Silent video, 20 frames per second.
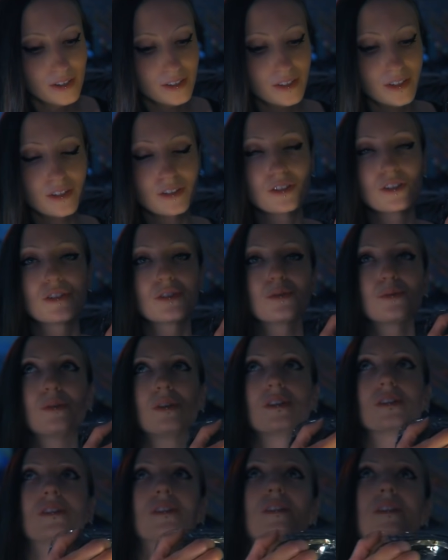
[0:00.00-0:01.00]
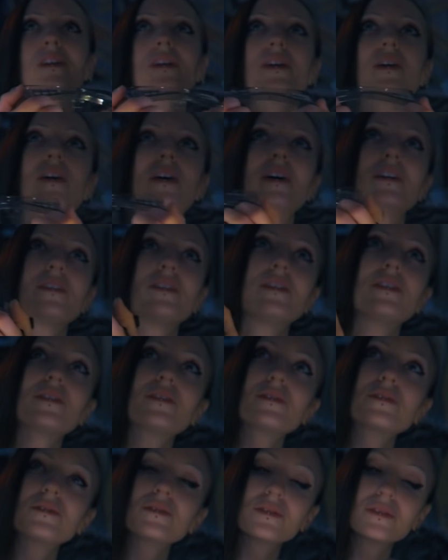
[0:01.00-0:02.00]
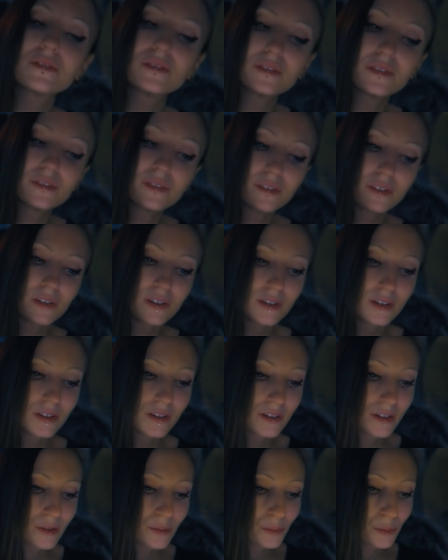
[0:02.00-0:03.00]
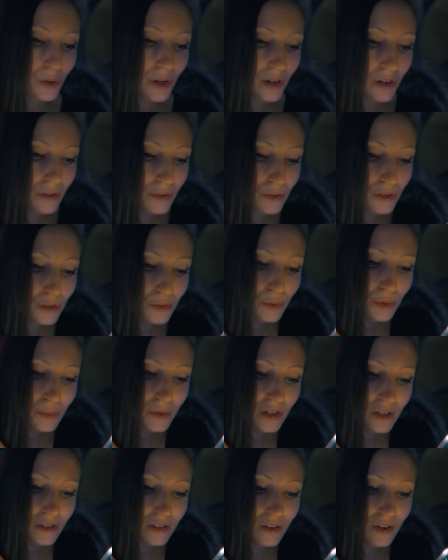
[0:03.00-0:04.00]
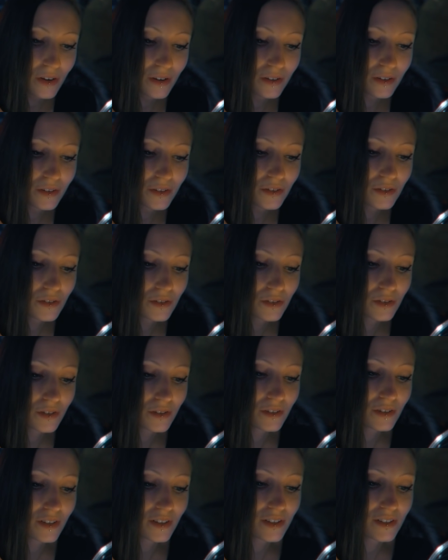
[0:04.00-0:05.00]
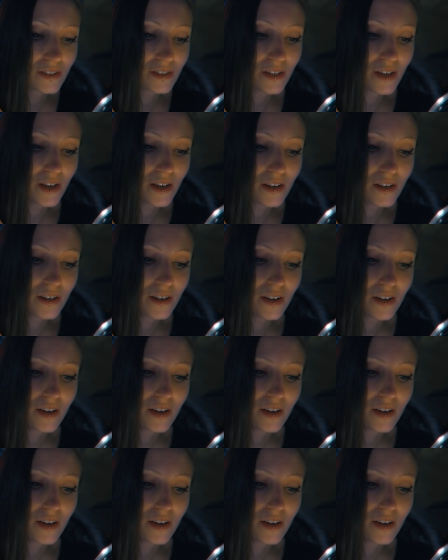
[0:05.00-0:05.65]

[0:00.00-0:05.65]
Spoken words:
I just recently got a pair of swimming goggles because they